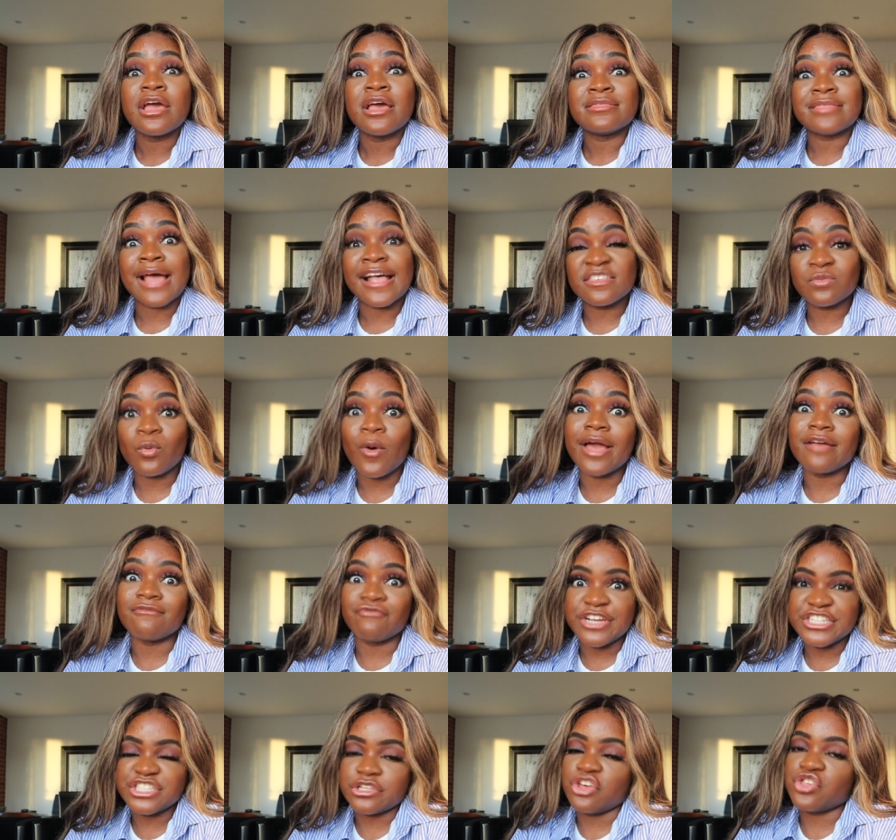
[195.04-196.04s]
that's why
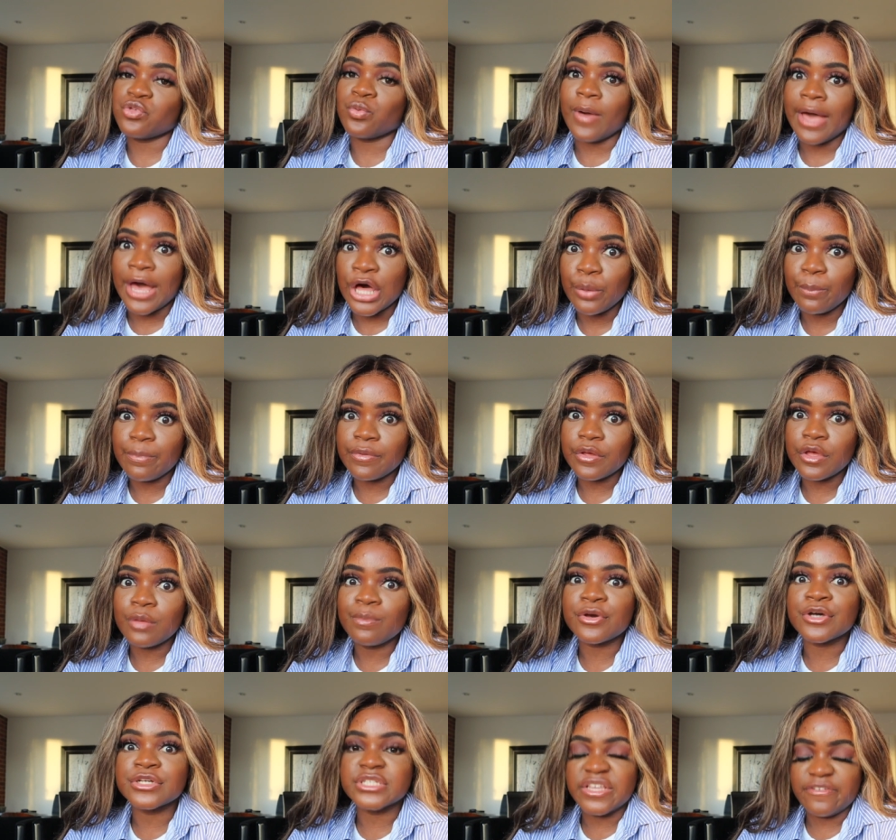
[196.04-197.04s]
research will help you,
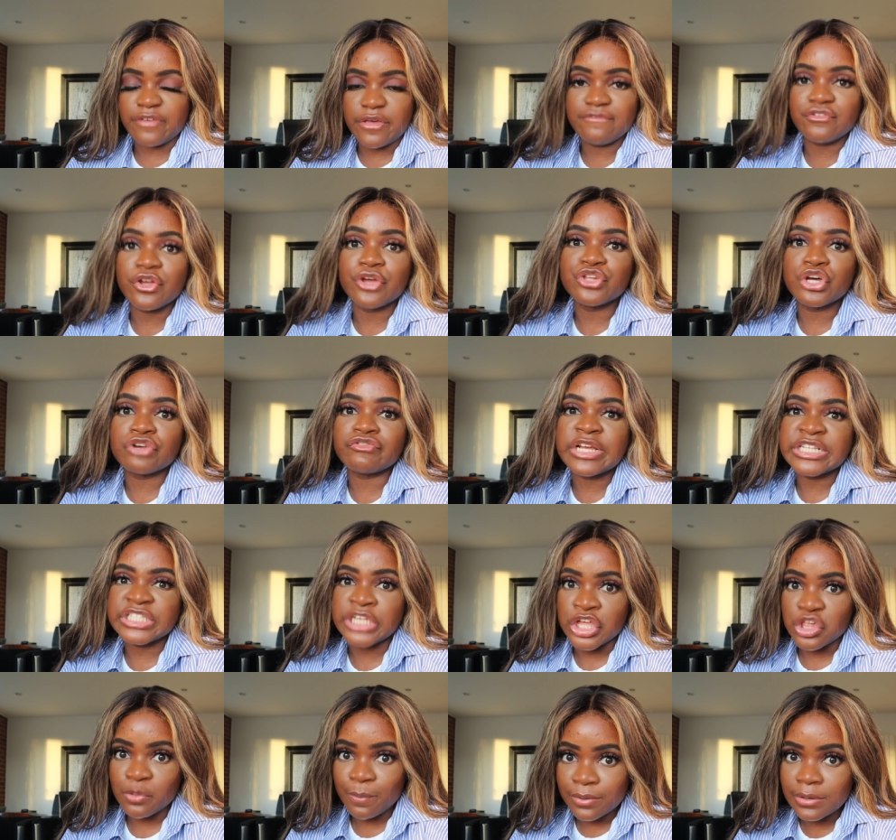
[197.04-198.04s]
because if you've done your
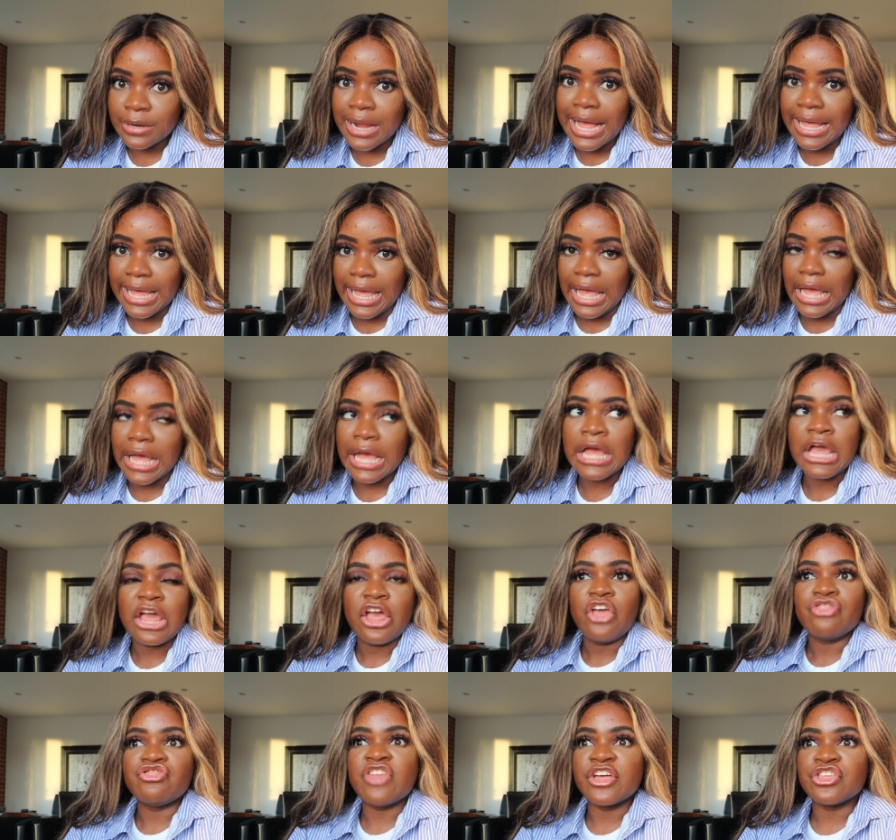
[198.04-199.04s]
research prior,
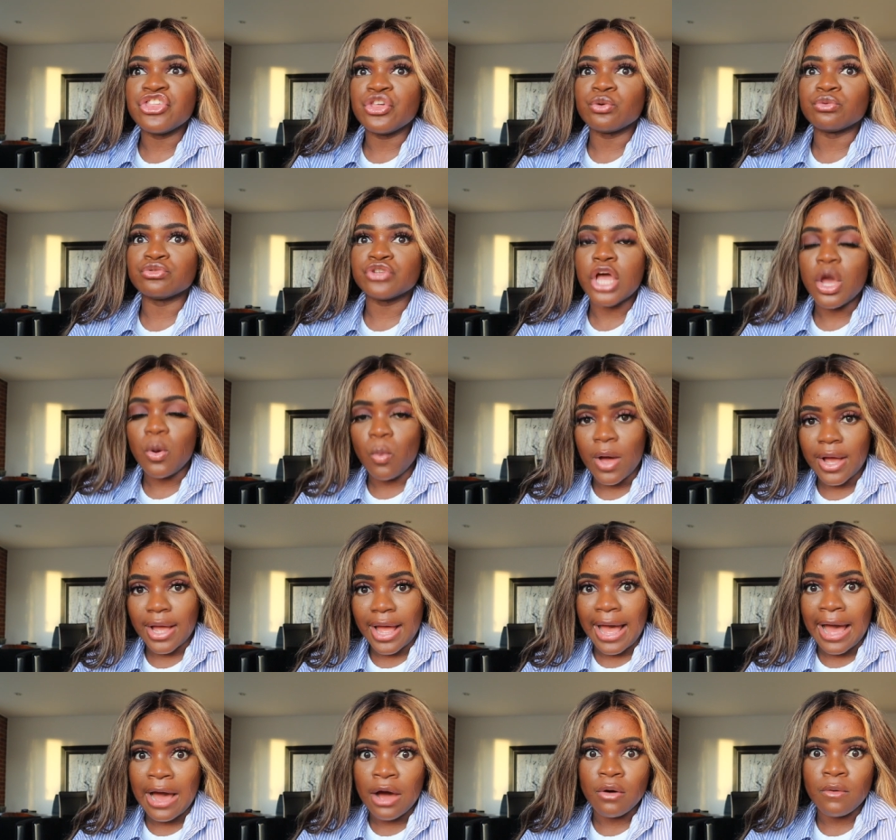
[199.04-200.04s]
then you'll know
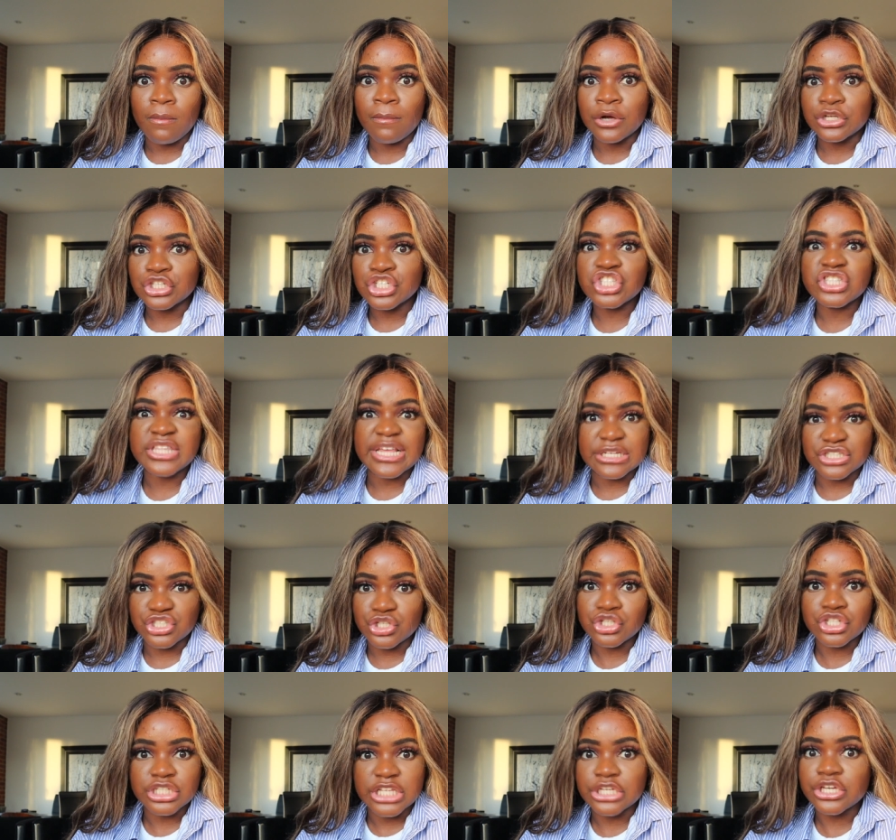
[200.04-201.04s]
how much things
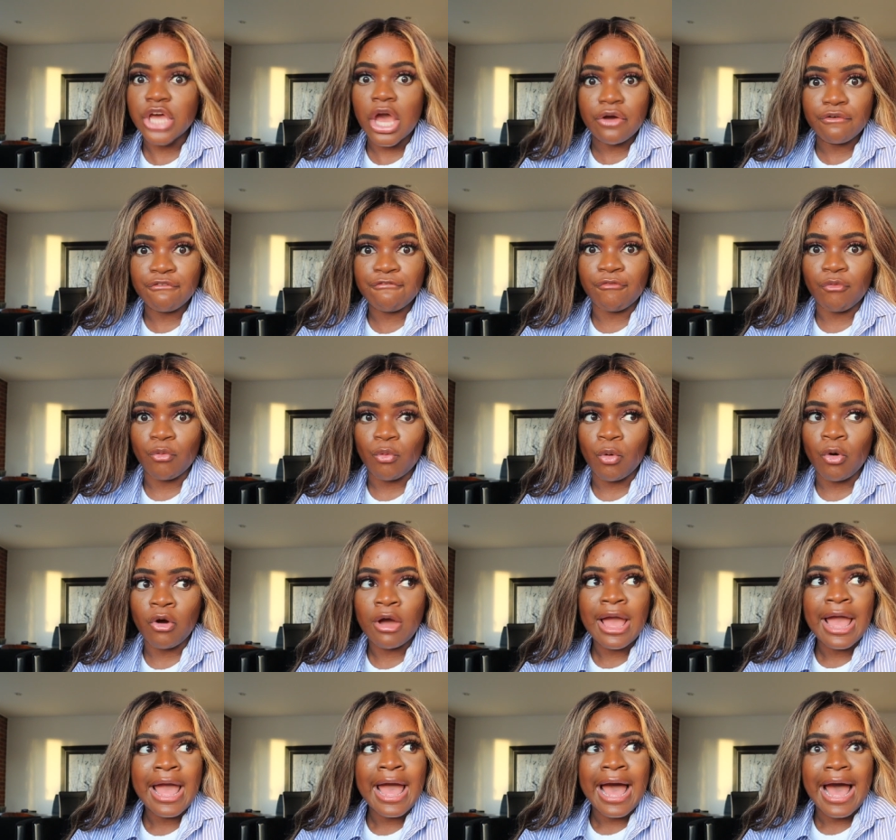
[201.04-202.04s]
usually go for,
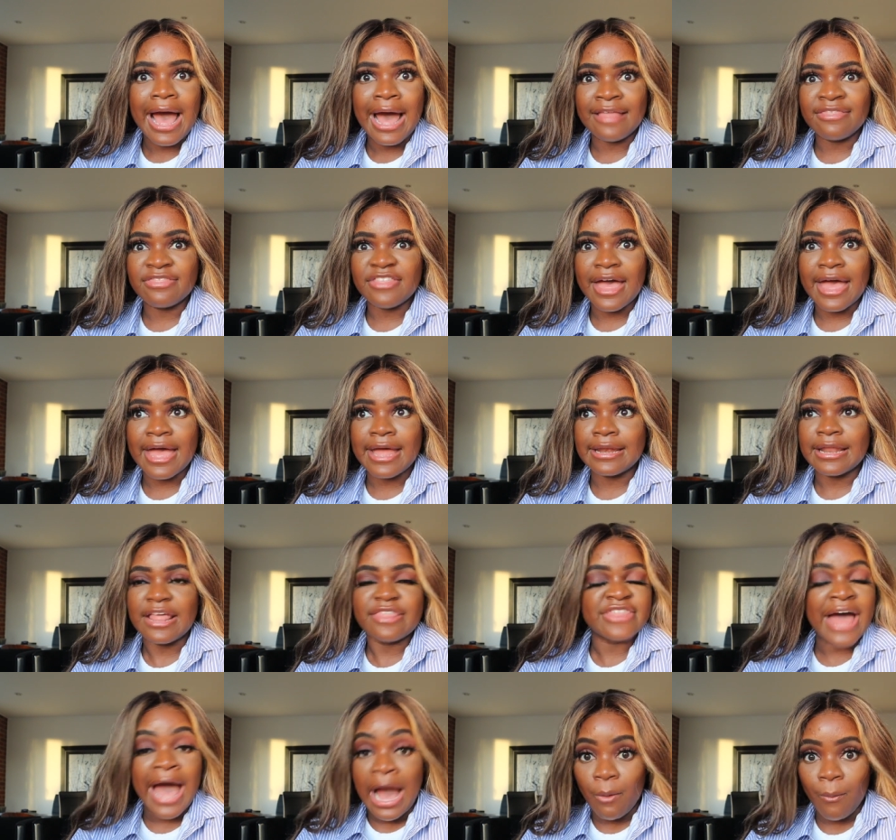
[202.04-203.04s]
and
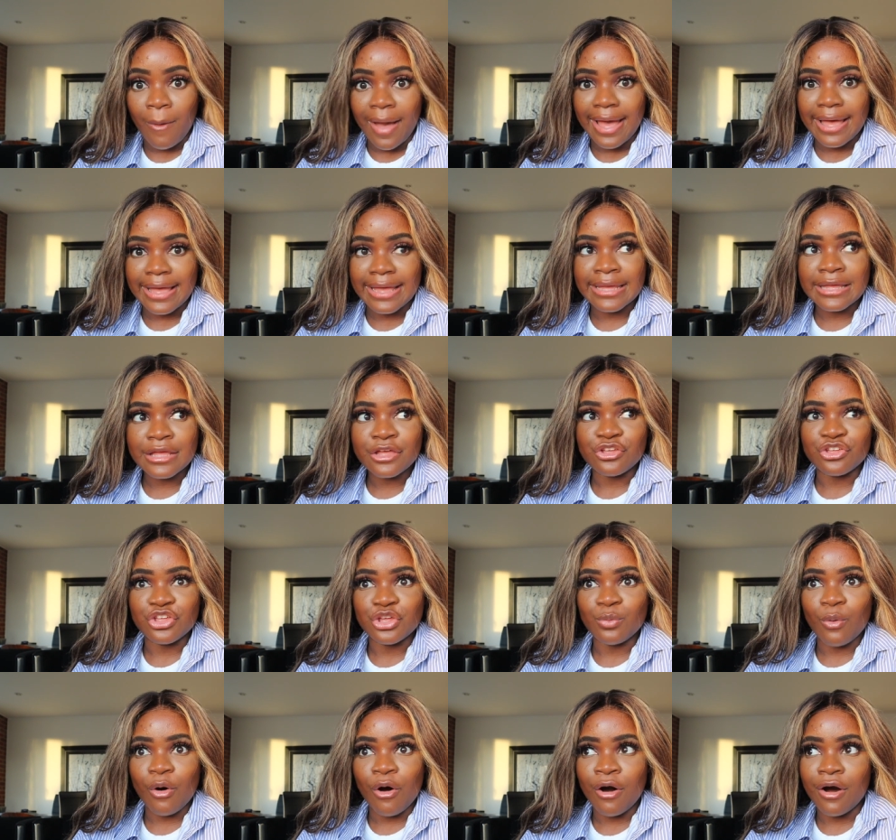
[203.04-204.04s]
then that way
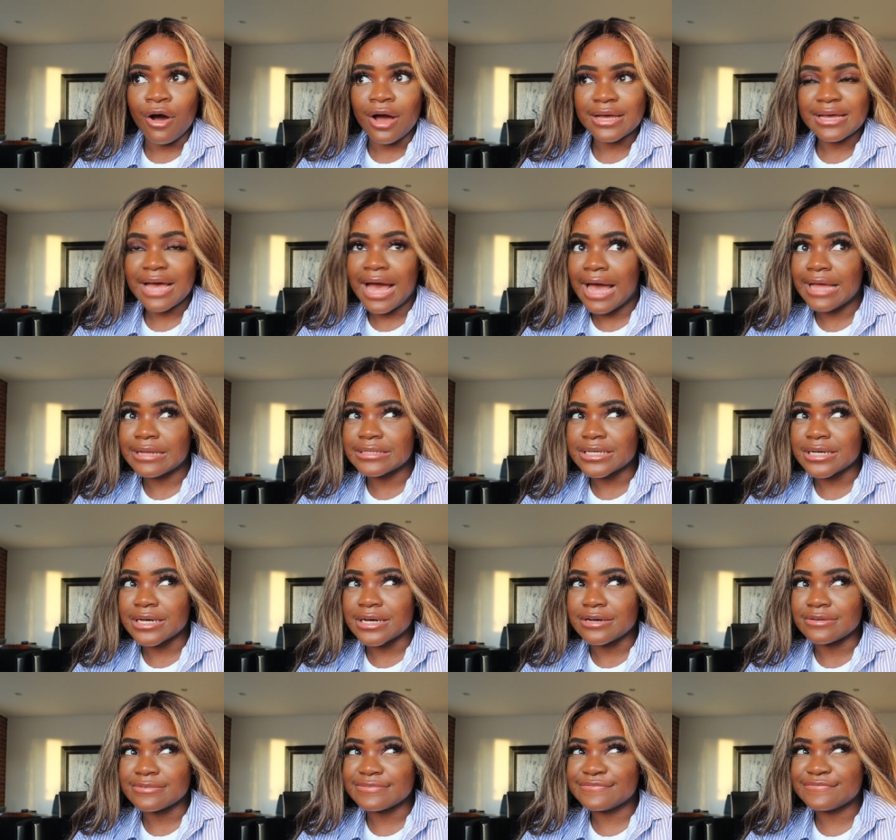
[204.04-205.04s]
you aren't kind
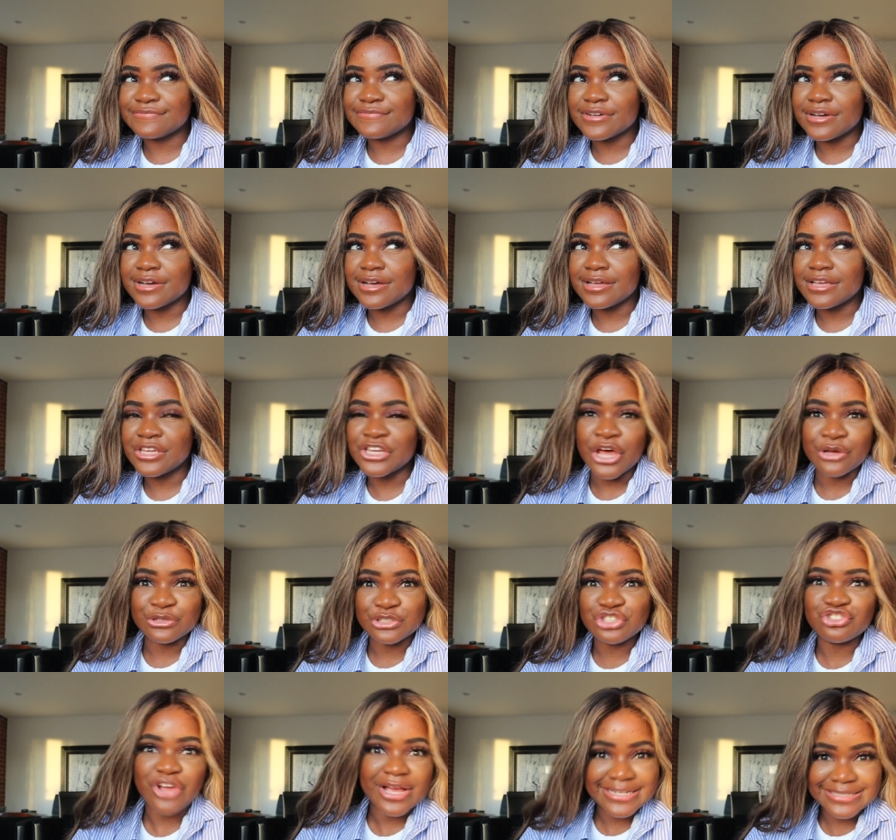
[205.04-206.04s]
of, you know,
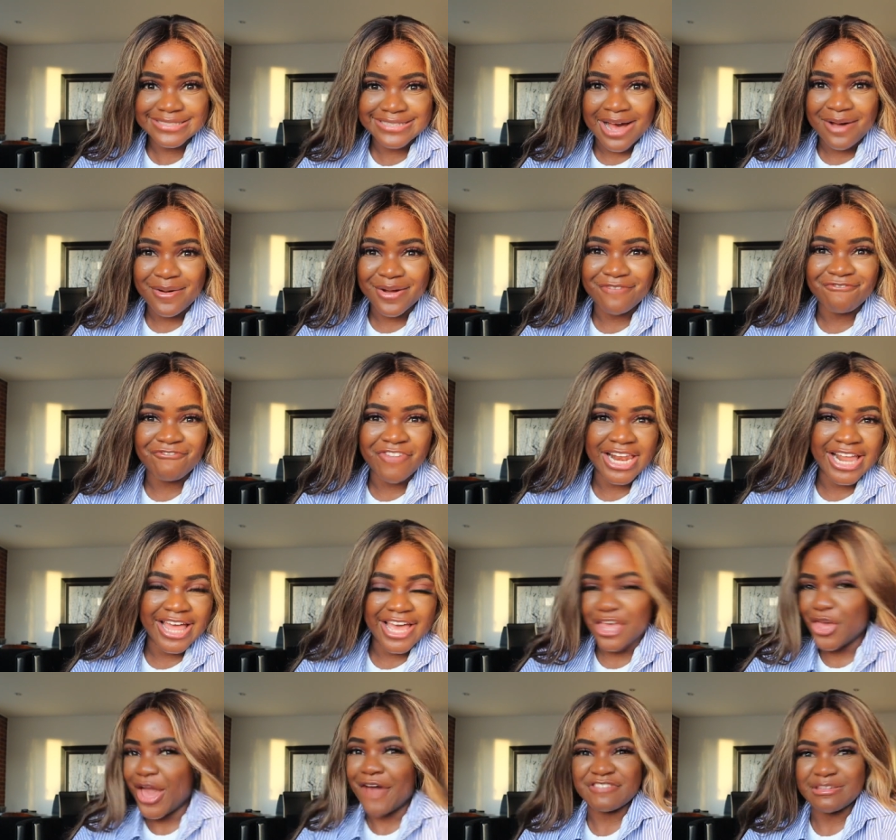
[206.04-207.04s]
stressed out and feeling
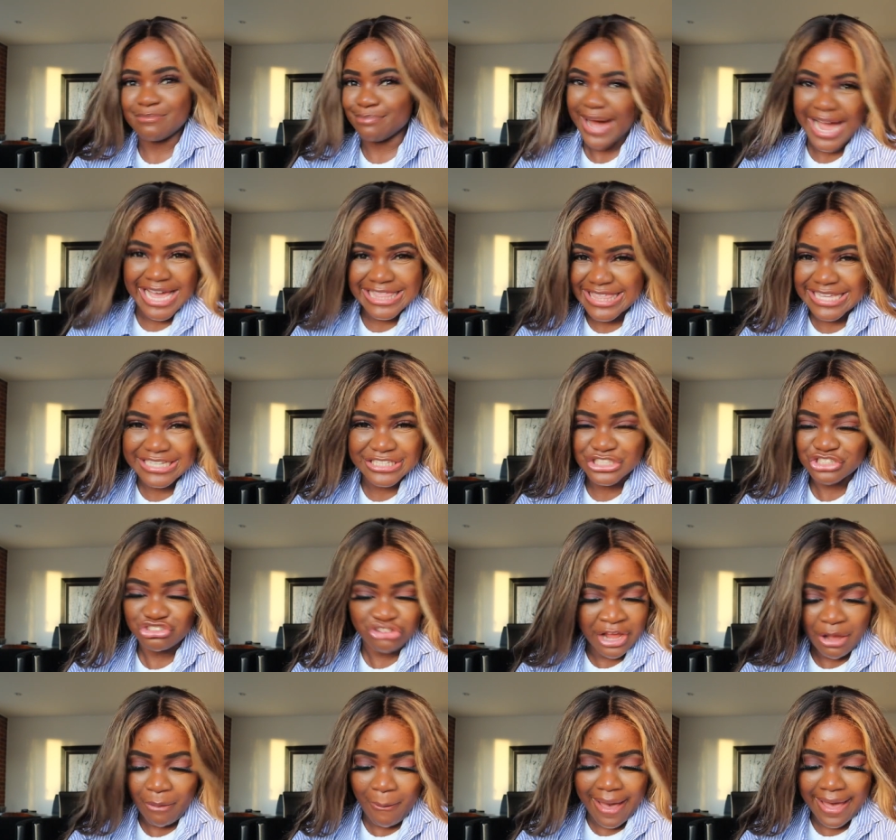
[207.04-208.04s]
like you have to buy things
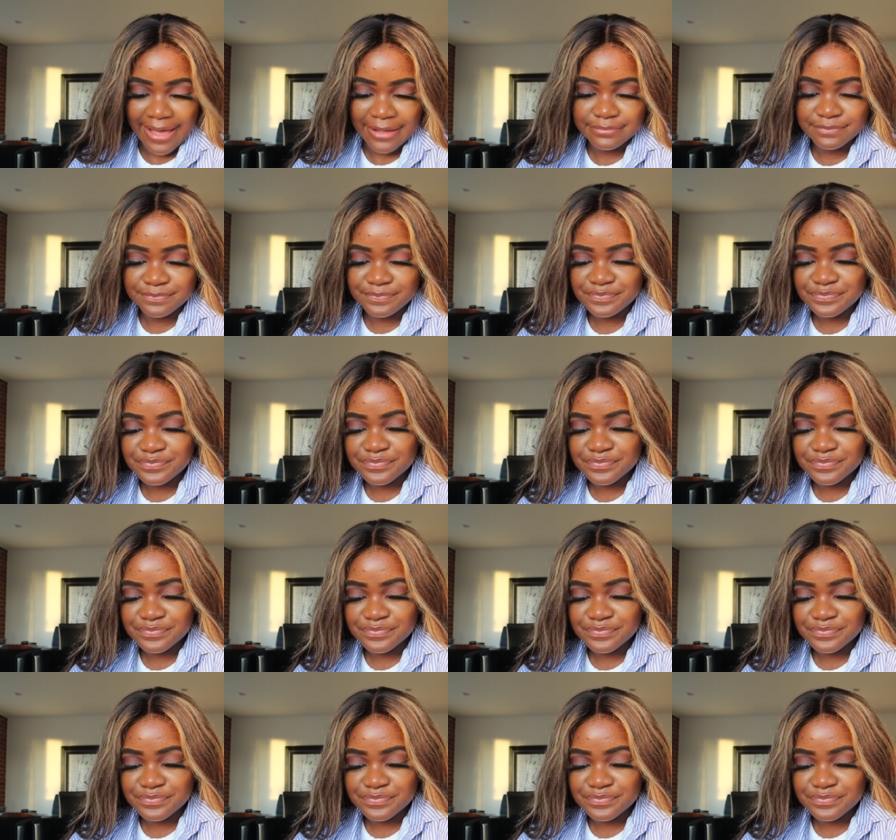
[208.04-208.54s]
straight away.